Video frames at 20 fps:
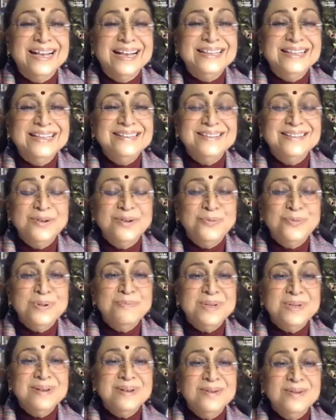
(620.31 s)
These are
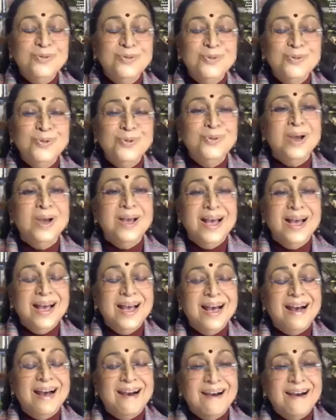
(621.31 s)
women who
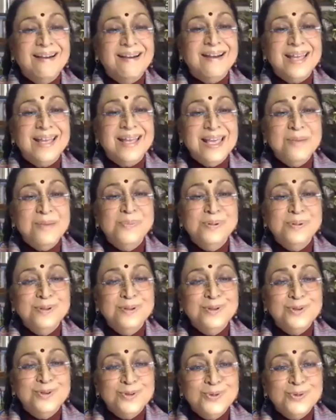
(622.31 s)
are able
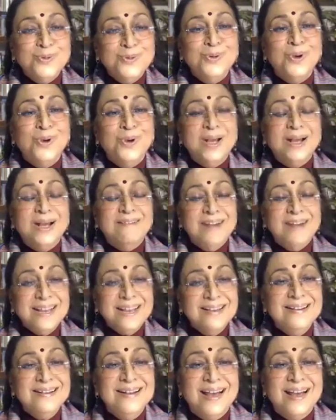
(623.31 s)
to
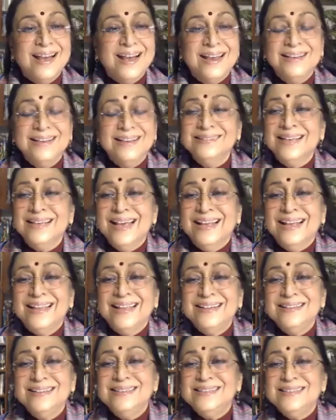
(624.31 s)
recognize
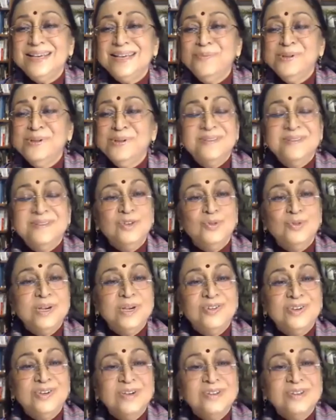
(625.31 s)
that a stable
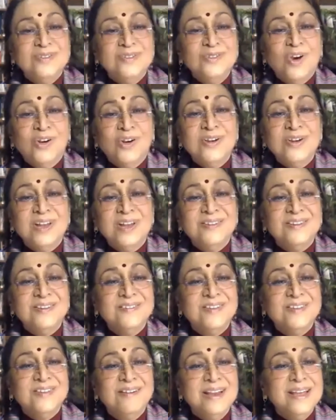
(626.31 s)
situation is not
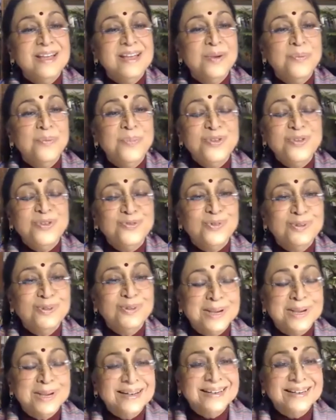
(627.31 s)
necessarily a peaceful one.